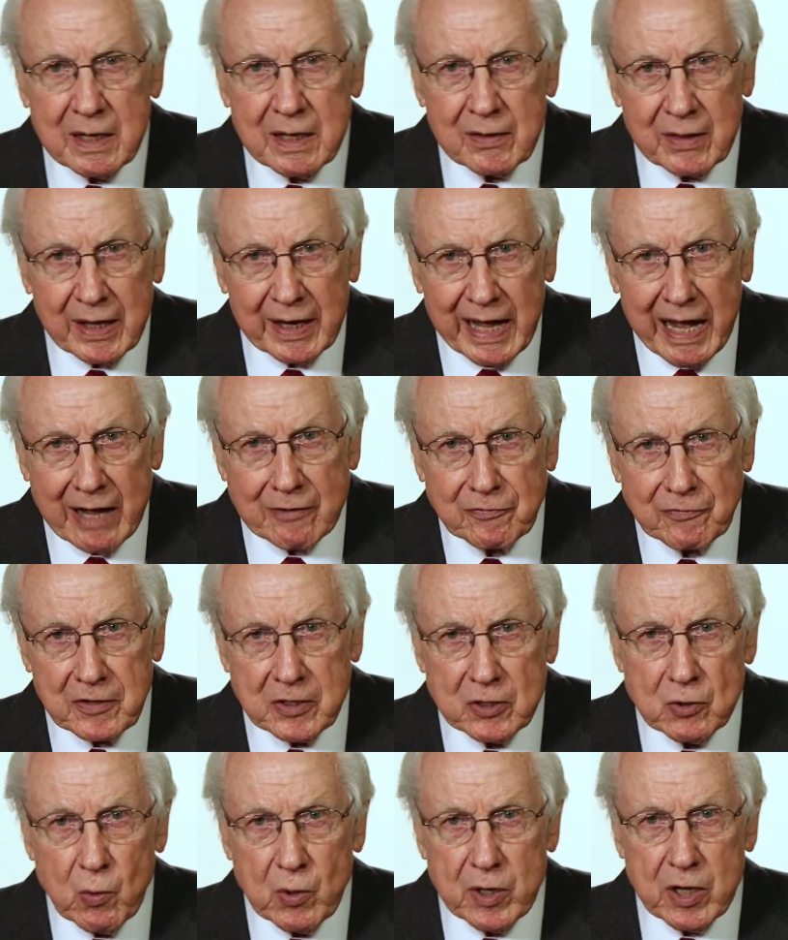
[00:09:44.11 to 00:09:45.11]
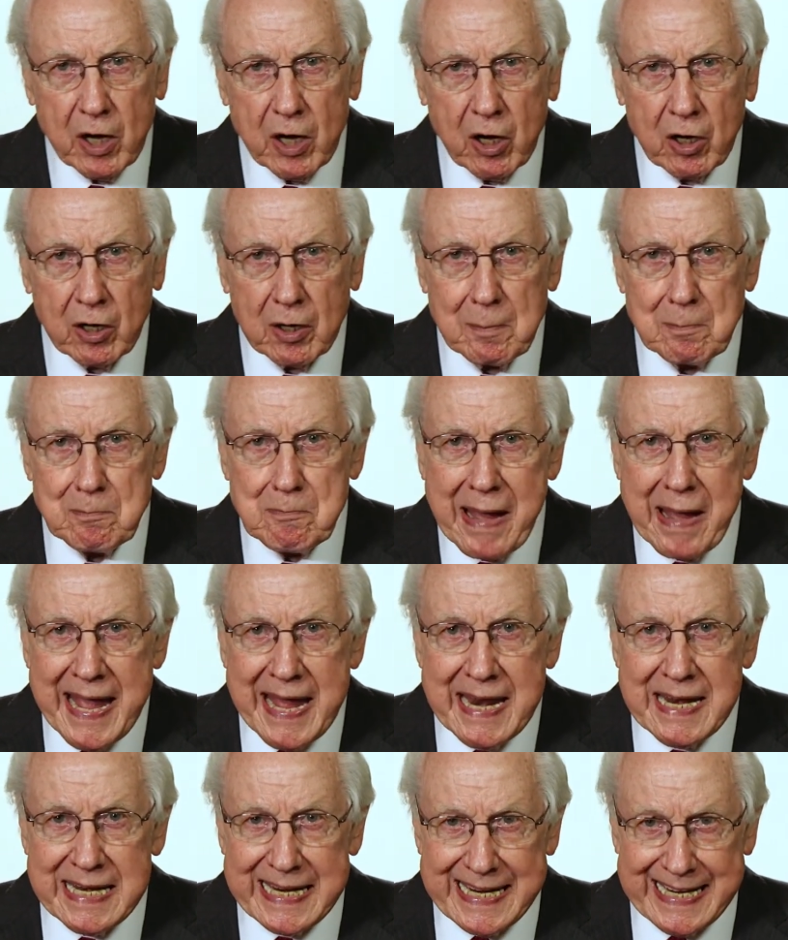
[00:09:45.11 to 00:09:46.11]
that I feel we are
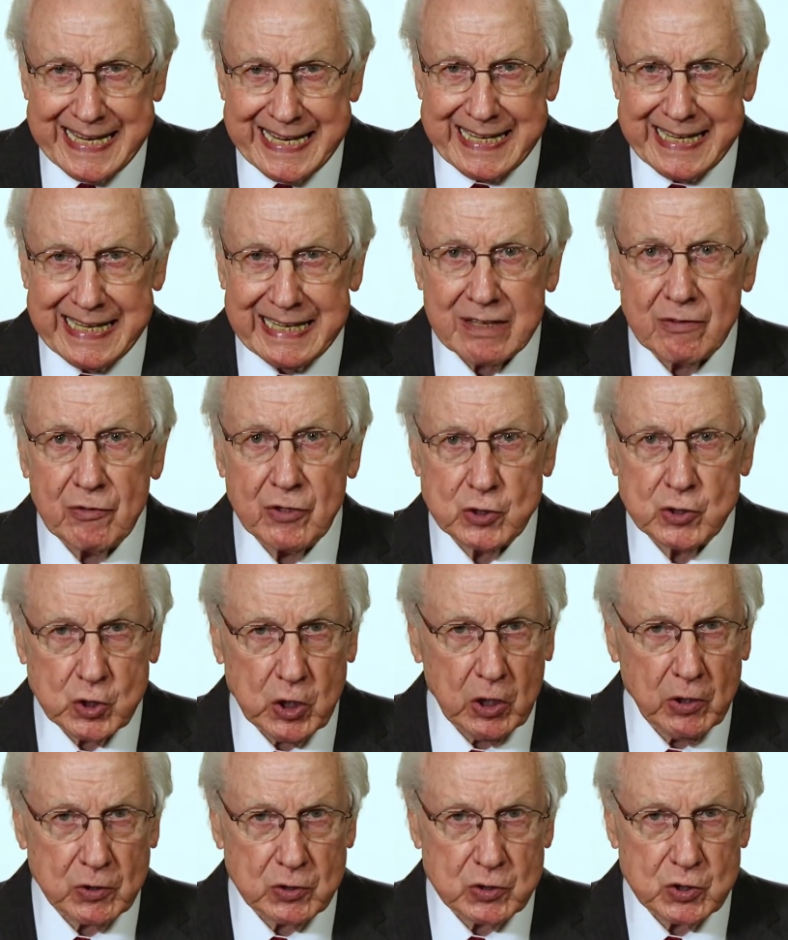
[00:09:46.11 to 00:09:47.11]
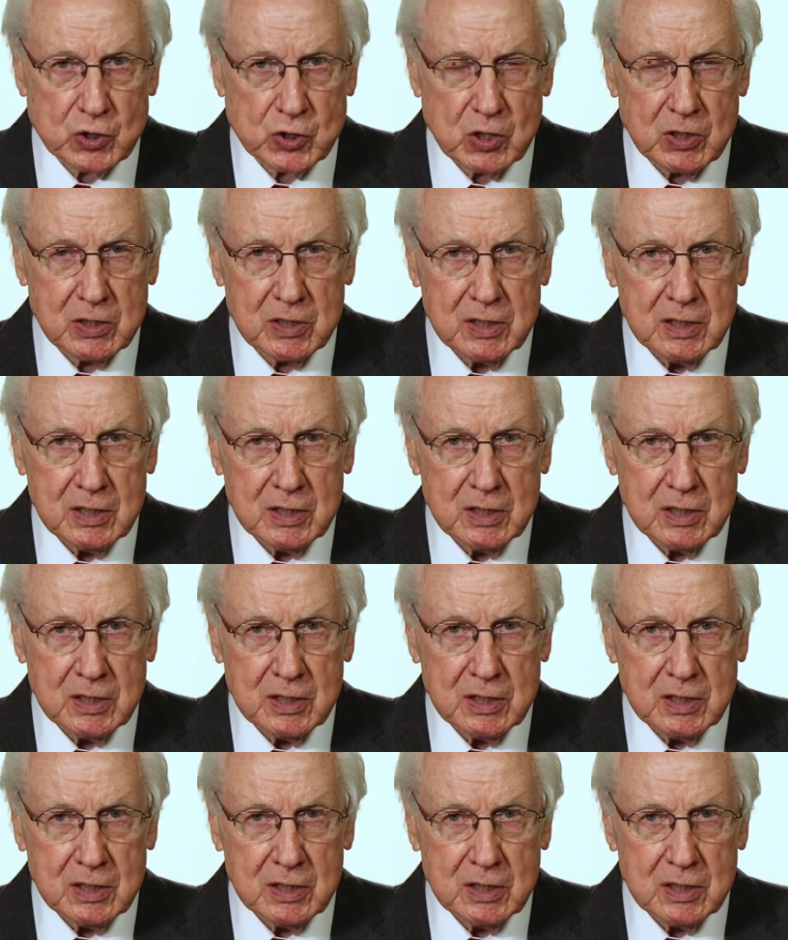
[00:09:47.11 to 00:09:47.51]
abandoning the church